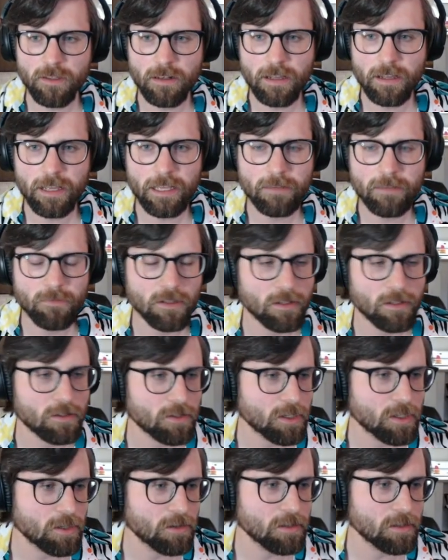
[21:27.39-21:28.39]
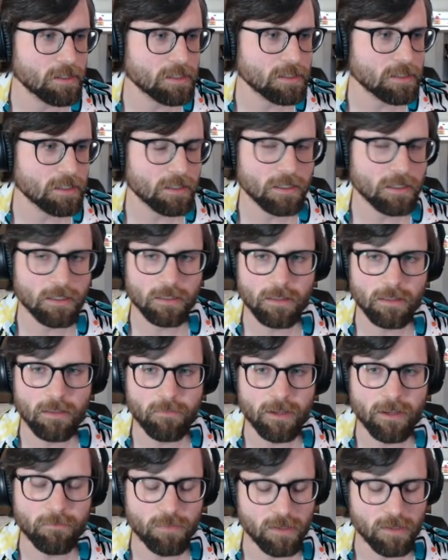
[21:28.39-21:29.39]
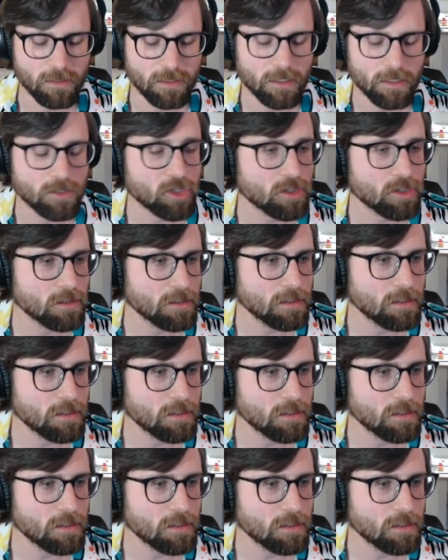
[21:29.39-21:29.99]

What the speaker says: I am a little curious to think that they might be intentionally